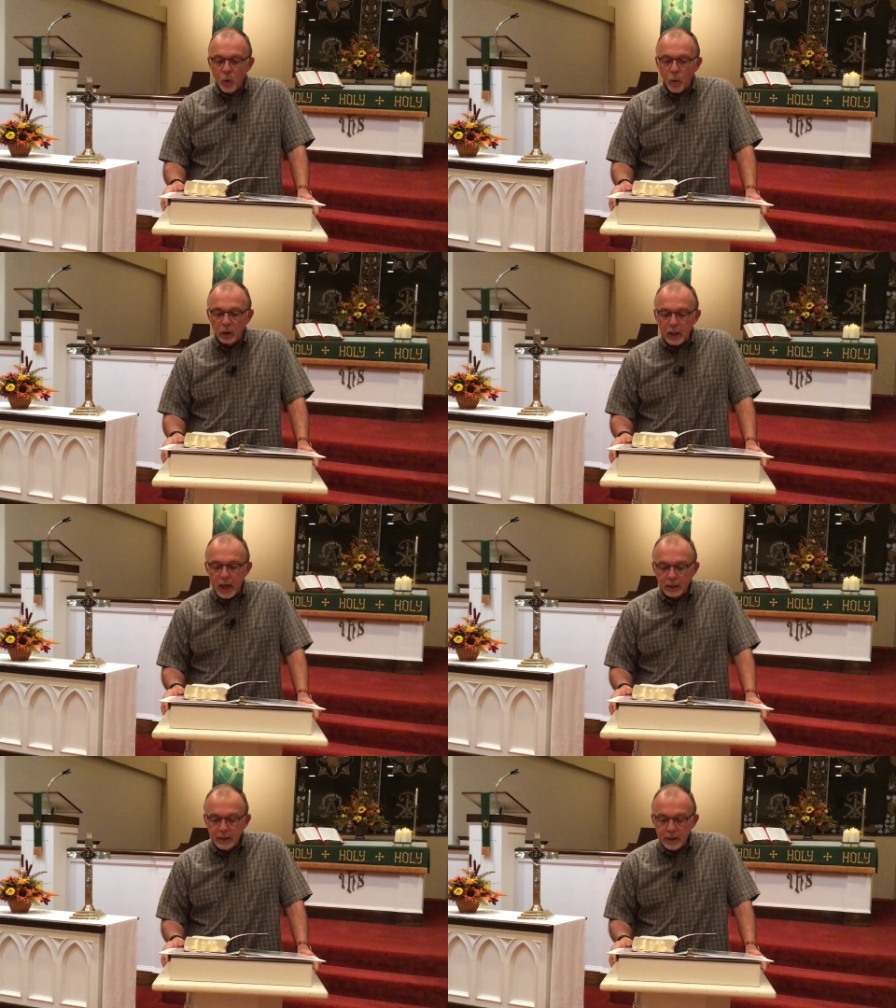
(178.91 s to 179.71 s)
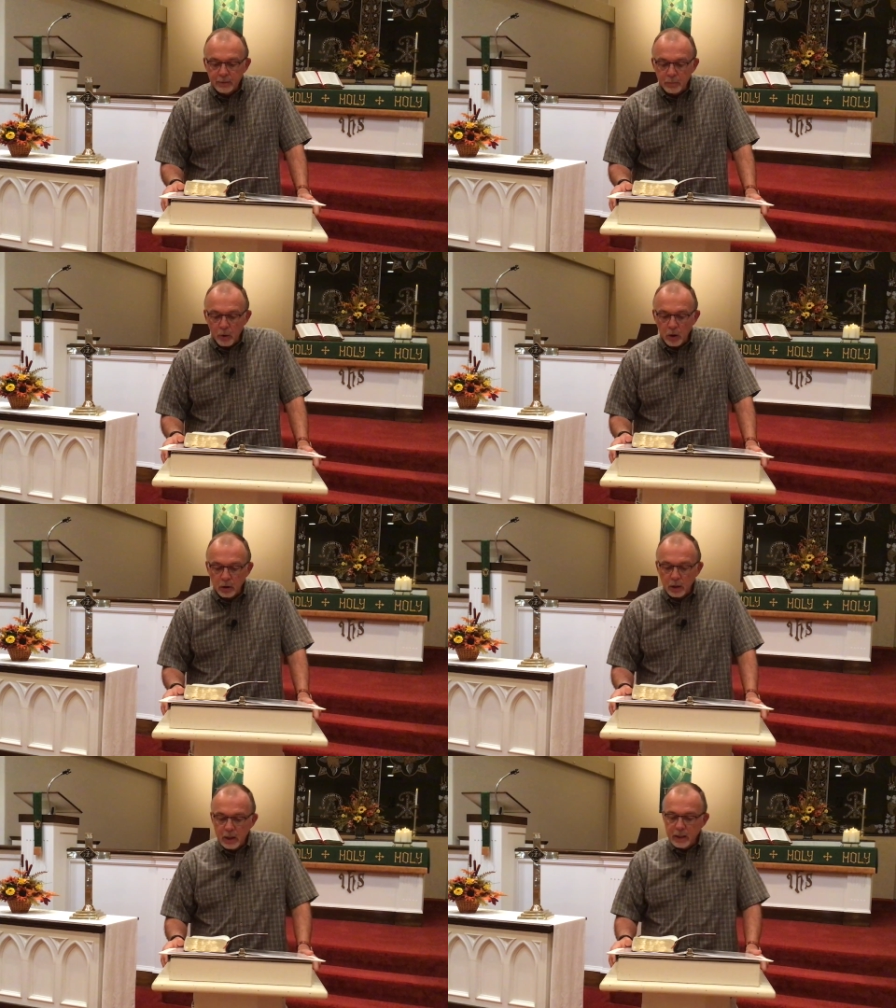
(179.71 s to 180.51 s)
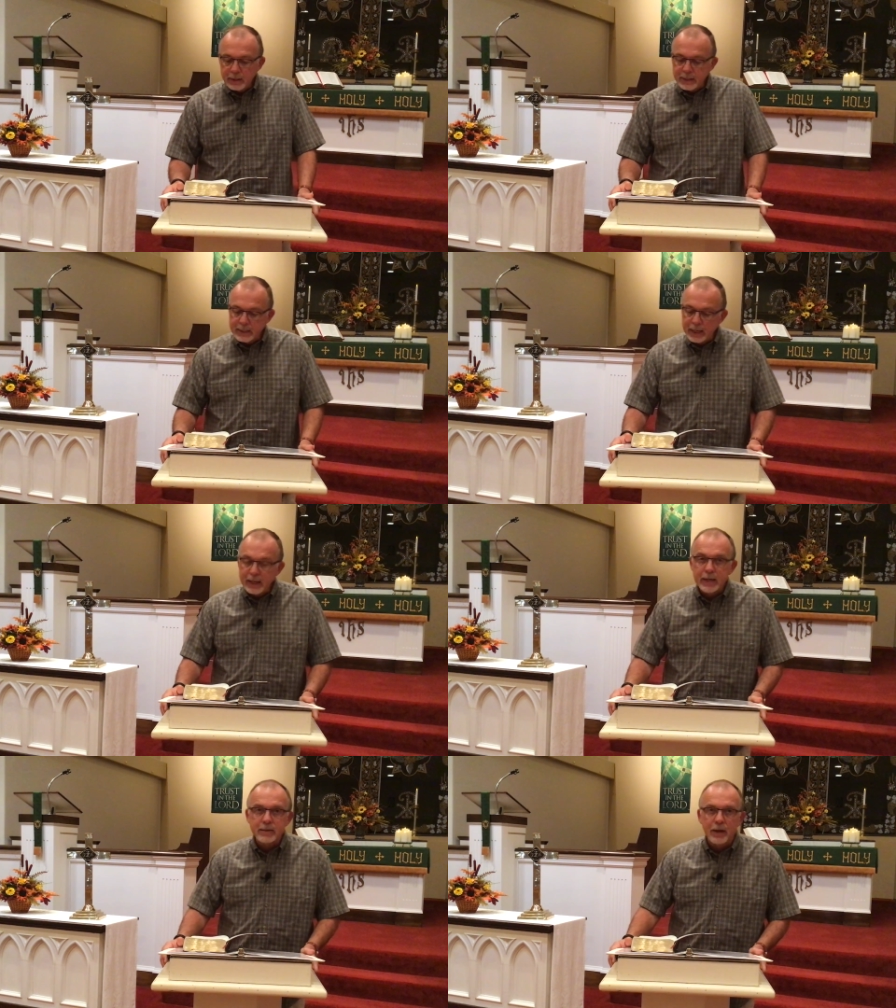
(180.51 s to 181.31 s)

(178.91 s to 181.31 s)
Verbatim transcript: while Lot lived among the cities